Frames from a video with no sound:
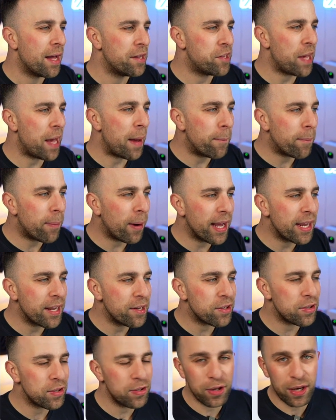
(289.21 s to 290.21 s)

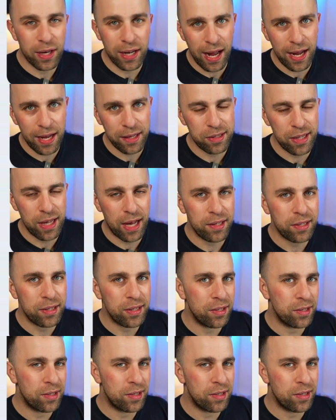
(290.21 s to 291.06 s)
Templates you can access.